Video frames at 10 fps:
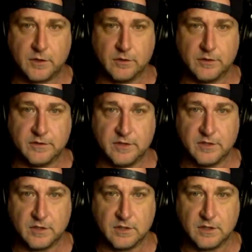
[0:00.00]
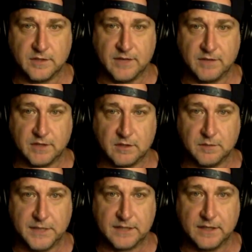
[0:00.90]
decision he's having to
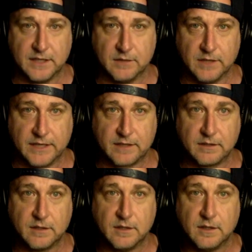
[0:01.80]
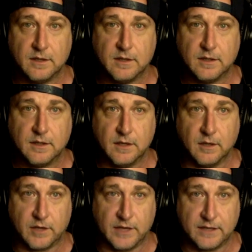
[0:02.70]
make now. Like,
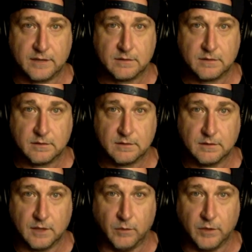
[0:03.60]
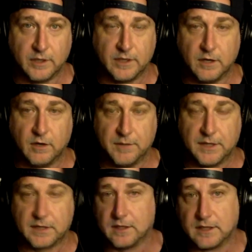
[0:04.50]
okay, I really know I'm
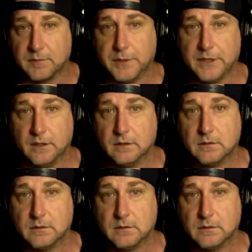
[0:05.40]
not going to get better